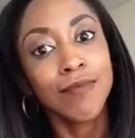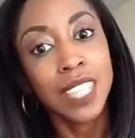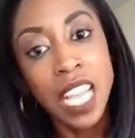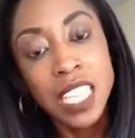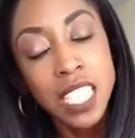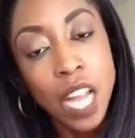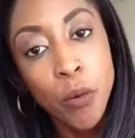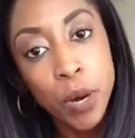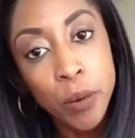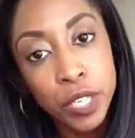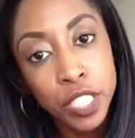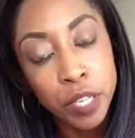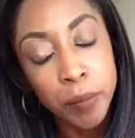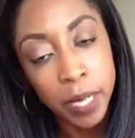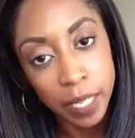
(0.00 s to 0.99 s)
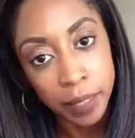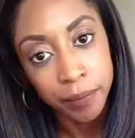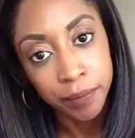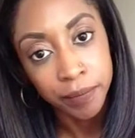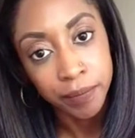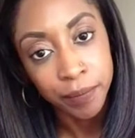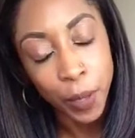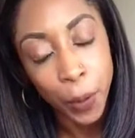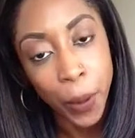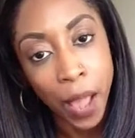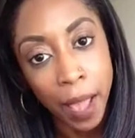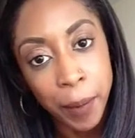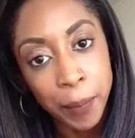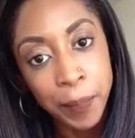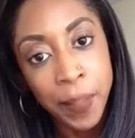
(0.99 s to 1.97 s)
that's not where we should be.
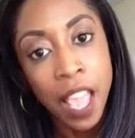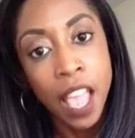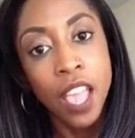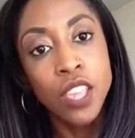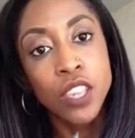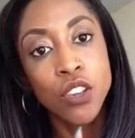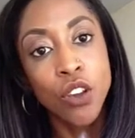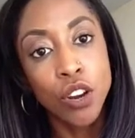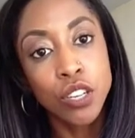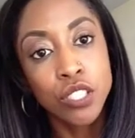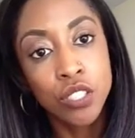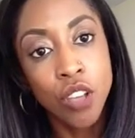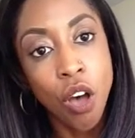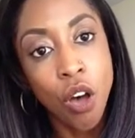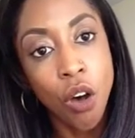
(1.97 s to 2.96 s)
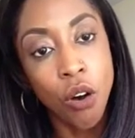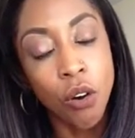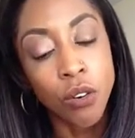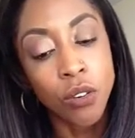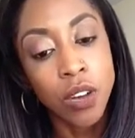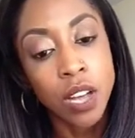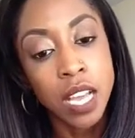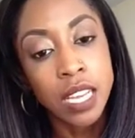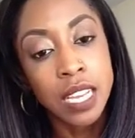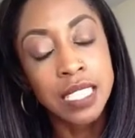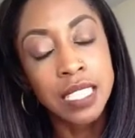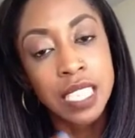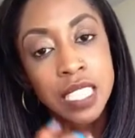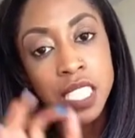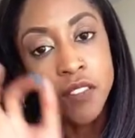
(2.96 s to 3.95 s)
Okay. Your soul
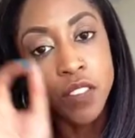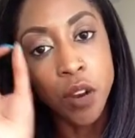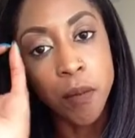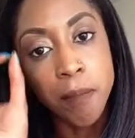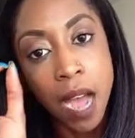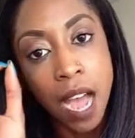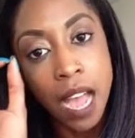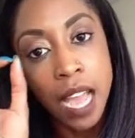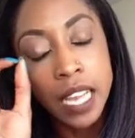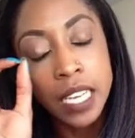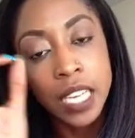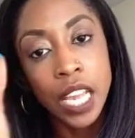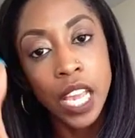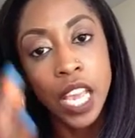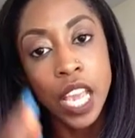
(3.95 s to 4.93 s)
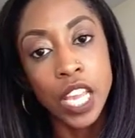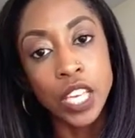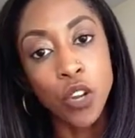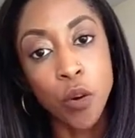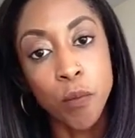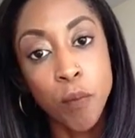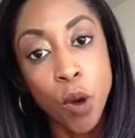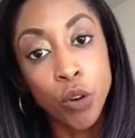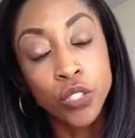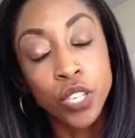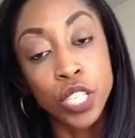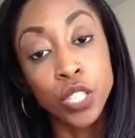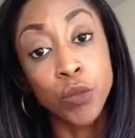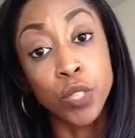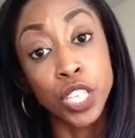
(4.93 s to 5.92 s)
consists of your mind and your
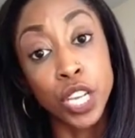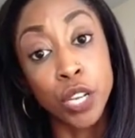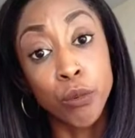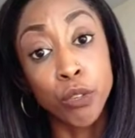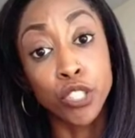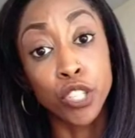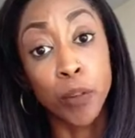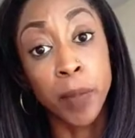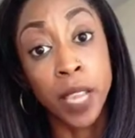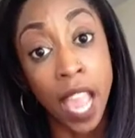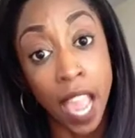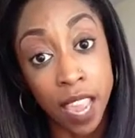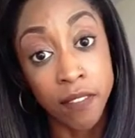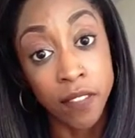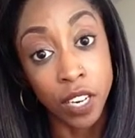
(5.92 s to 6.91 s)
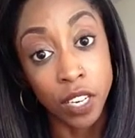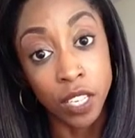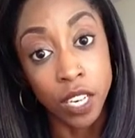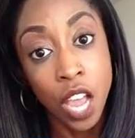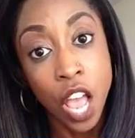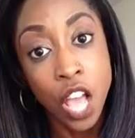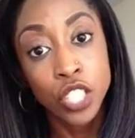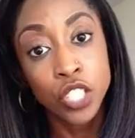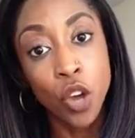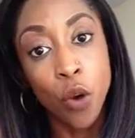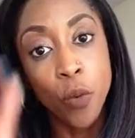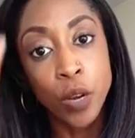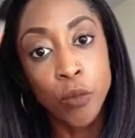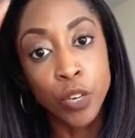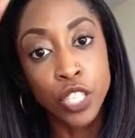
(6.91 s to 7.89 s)
emotions, which equals your behavior. So
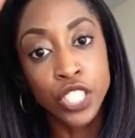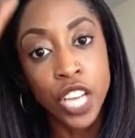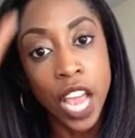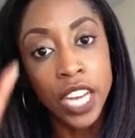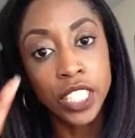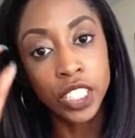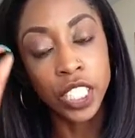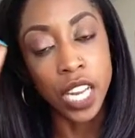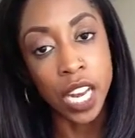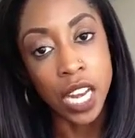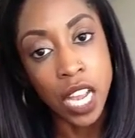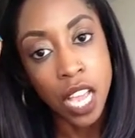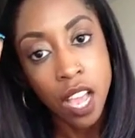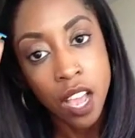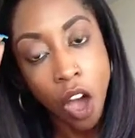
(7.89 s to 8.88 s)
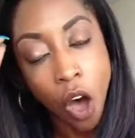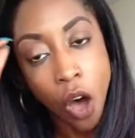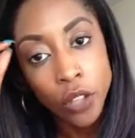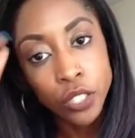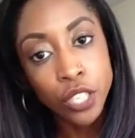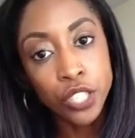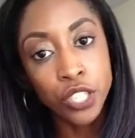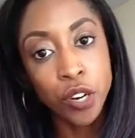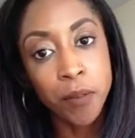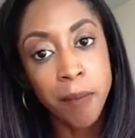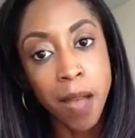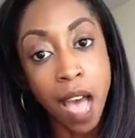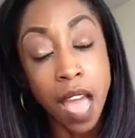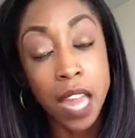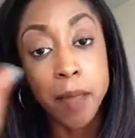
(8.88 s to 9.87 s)
when rejection alters your
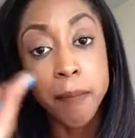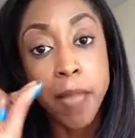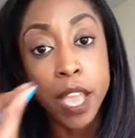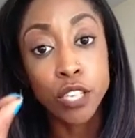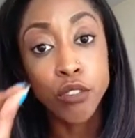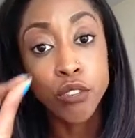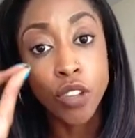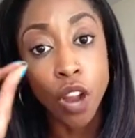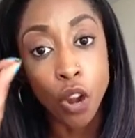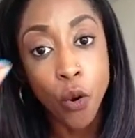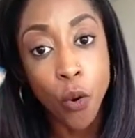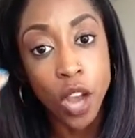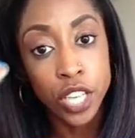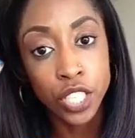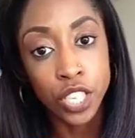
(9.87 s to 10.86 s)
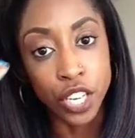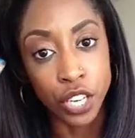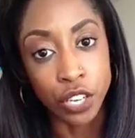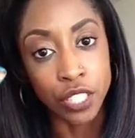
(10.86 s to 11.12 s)
mind and makes you start questioning